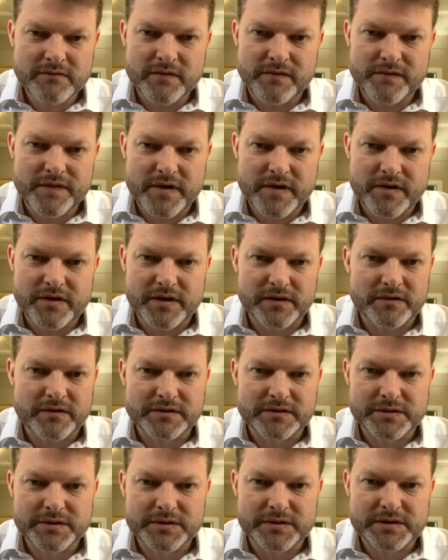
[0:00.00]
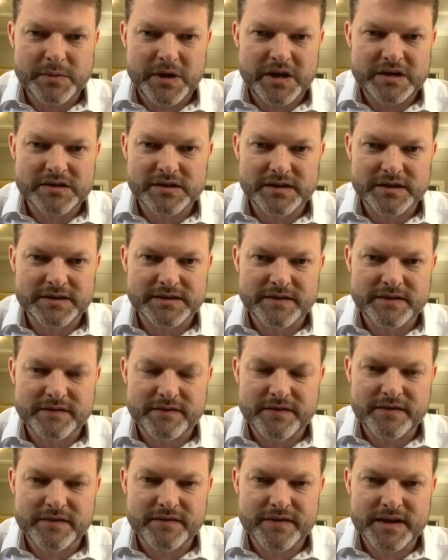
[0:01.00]
referring on to a specialist
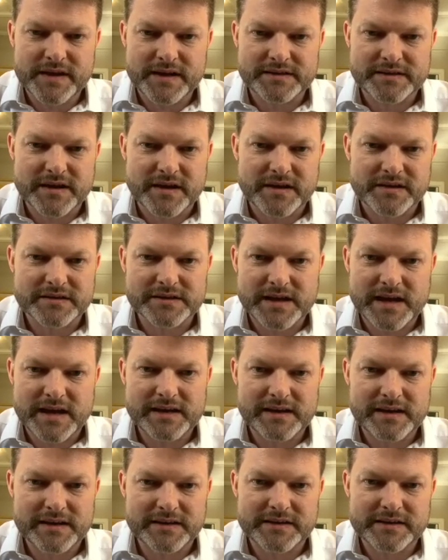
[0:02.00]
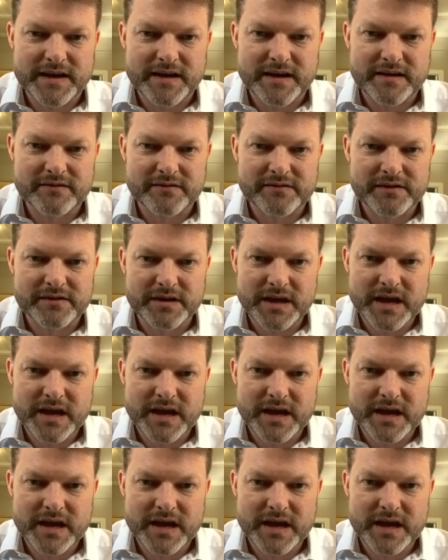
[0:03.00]
if things aren't settling down.